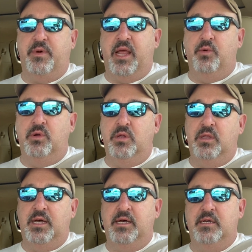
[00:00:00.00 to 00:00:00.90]
But I
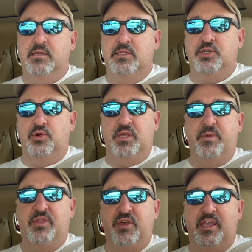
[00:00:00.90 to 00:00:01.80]
will certainly
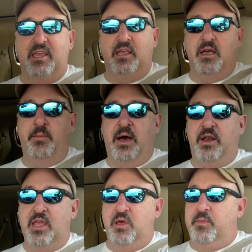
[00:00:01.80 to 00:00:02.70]
be thinking about
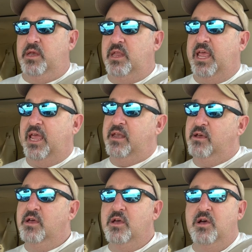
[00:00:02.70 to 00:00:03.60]
him
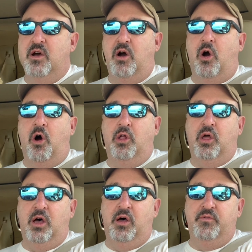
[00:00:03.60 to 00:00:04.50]
and
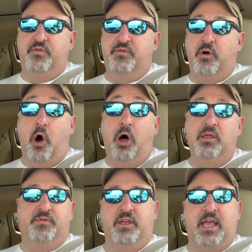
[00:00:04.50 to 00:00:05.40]
all
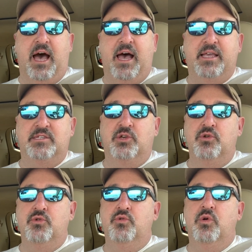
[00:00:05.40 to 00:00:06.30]
of the guys
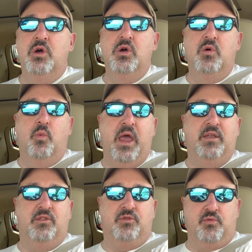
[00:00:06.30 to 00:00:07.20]
who
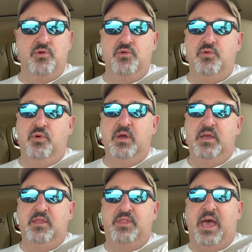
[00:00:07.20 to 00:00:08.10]
went through
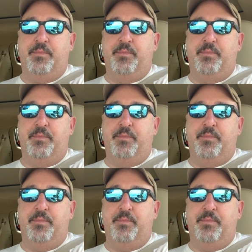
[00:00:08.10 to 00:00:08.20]
that